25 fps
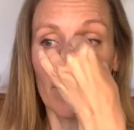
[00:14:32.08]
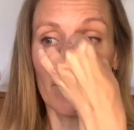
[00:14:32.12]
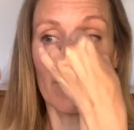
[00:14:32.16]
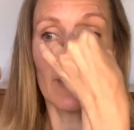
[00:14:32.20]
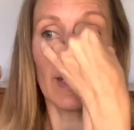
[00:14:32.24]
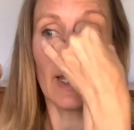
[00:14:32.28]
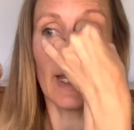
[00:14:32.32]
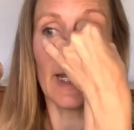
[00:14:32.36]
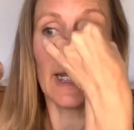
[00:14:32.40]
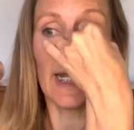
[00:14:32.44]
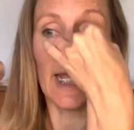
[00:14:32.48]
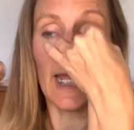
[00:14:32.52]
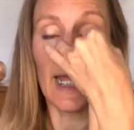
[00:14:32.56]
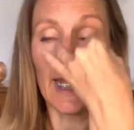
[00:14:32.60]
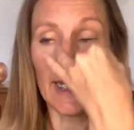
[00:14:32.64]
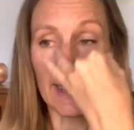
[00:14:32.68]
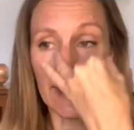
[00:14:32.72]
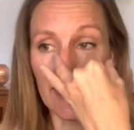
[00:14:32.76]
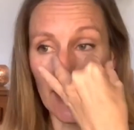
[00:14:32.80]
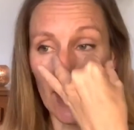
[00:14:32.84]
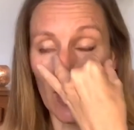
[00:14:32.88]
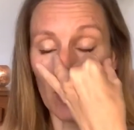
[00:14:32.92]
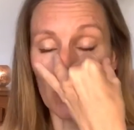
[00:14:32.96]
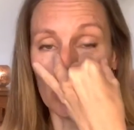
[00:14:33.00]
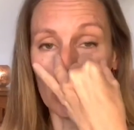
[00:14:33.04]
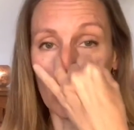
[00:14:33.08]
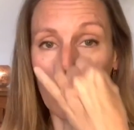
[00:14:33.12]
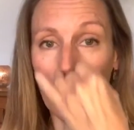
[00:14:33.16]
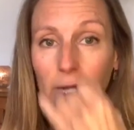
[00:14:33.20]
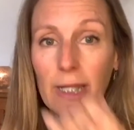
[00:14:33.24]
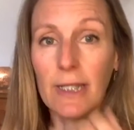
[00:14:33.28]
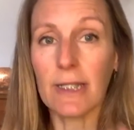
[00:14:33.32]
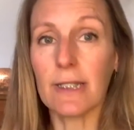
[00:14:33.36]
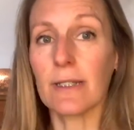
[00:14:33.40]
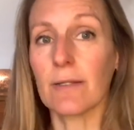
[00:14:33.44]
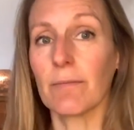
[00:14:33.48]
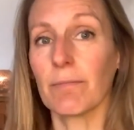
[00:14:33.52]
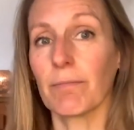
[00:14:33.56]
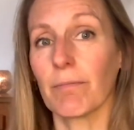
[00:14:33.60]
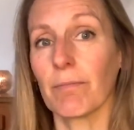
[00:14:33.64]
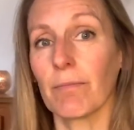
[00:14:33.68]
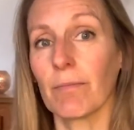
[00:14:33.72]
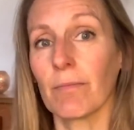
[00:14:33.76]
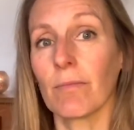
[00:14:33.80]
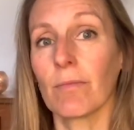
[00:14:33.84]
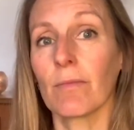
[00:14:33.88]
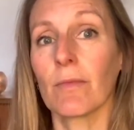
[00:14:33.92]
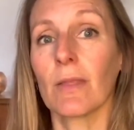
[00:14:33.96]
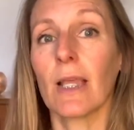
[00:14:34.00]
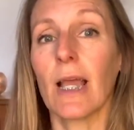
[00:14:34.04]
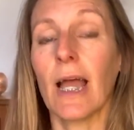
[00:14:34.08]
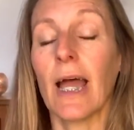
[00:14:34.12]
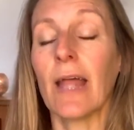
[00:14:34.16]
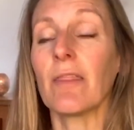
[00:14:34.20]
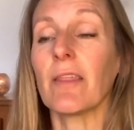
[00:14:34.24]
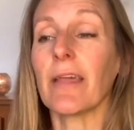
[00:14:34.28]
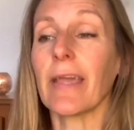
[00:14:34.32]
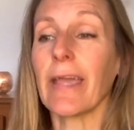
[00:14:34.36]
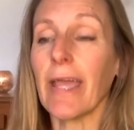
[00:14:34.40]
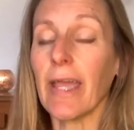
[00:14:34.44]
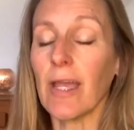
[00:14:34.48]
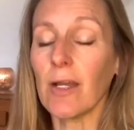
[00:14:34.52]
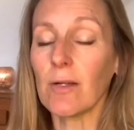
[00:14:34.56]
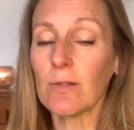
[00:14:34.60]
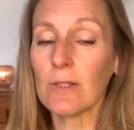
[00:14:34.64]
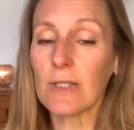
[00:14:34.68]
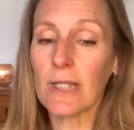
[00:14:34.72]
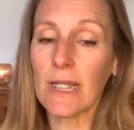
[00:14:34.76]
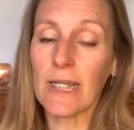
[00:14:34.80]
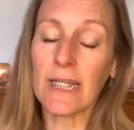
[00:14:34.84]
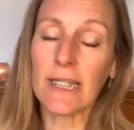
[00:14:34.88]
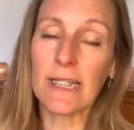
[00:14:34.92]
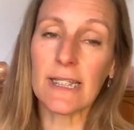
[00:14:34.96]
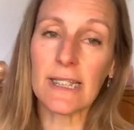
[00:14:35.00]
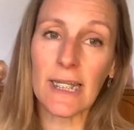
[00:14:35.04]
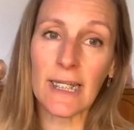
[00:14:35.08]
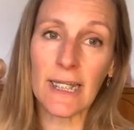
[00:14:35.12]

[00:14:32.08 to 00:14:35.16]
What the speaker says: And exhale right. And the count is